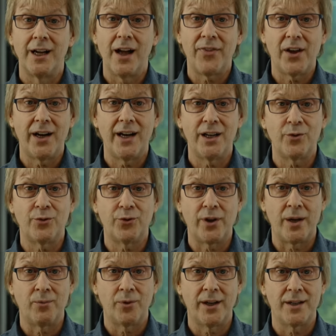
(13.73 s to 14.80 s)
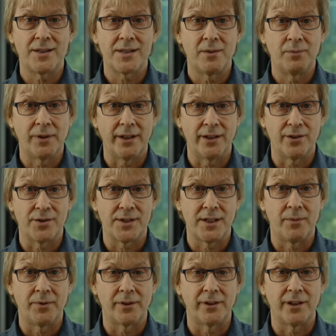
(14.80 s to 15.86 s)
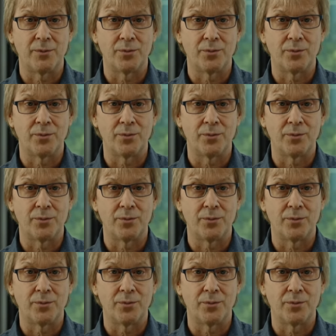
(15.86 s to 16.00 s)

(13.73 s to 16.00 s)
at the high frame rates that players typically